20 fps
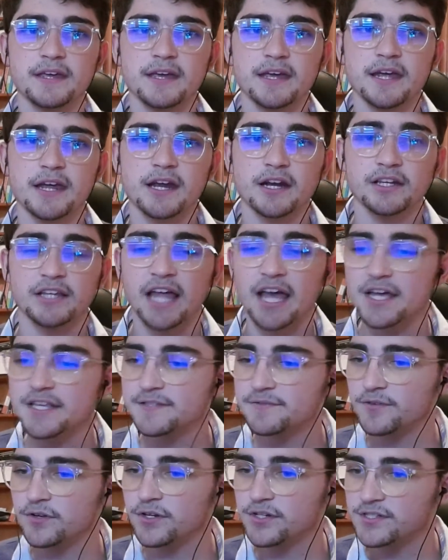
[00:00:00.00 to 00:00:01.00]
It allows
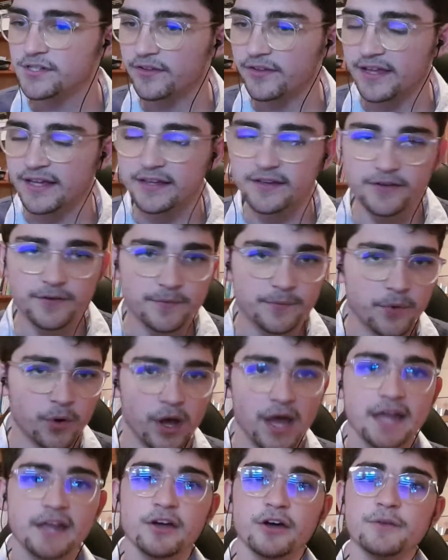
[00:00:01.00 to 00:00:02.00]
for you to well,
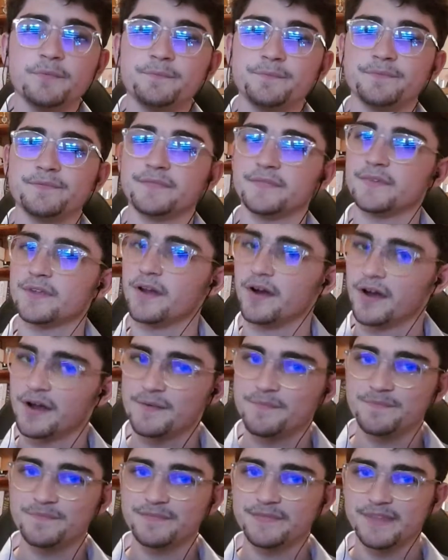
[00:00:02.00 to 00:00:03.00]
hang on. All right,
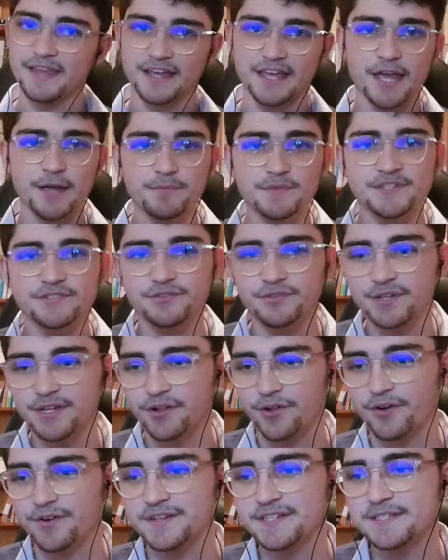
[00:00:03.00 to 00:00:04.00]
that game was really
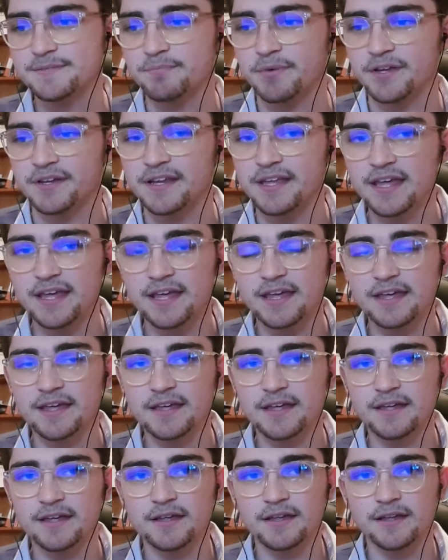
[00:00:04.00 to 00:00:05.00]
close, but
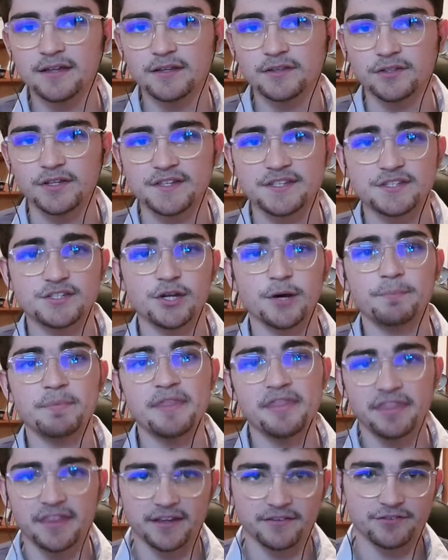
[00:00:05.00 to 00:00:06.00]
let's stop
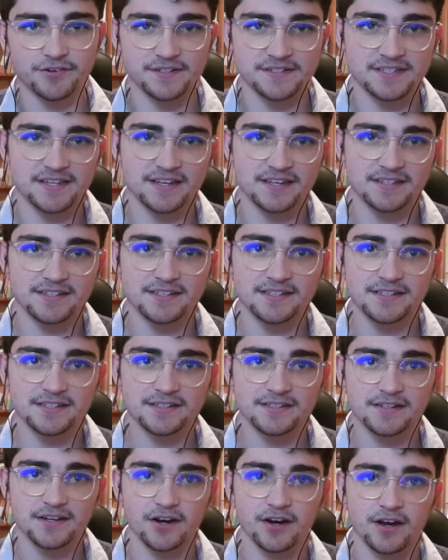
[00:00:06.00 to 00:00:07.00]
and think for a second.
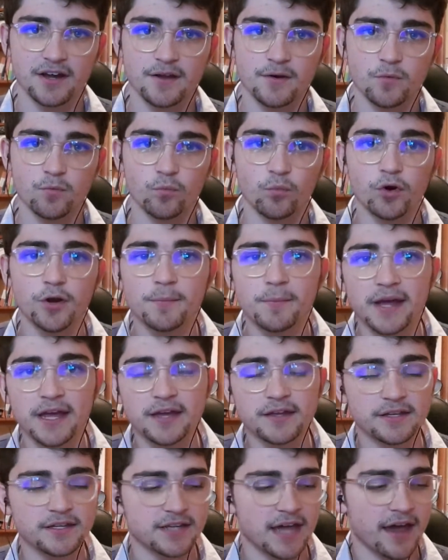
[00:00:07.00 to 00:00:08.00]
All right, what am I
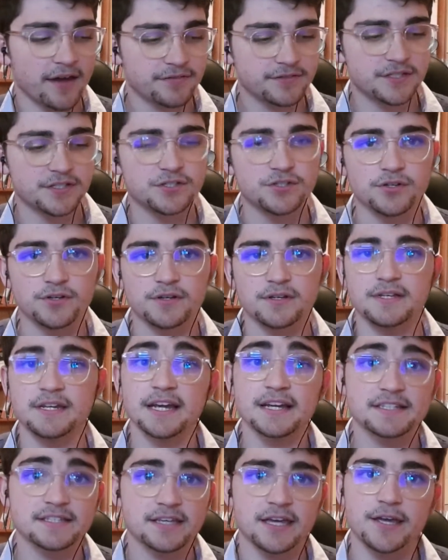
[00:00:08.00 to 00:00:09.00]
going to have to do
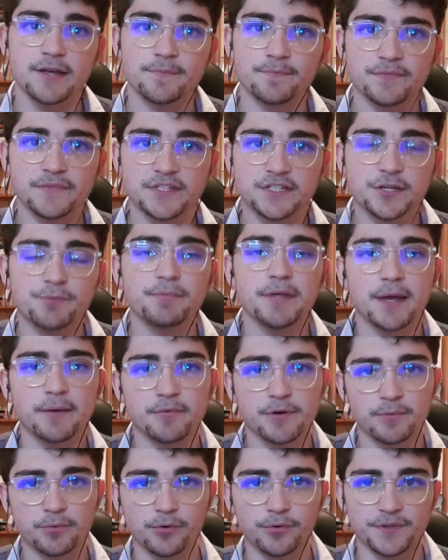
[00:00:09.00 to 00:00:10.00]
next game to be able
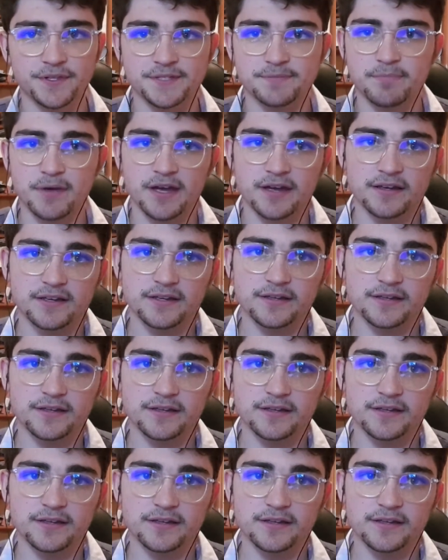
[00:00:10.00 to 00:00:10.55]
to pull this back?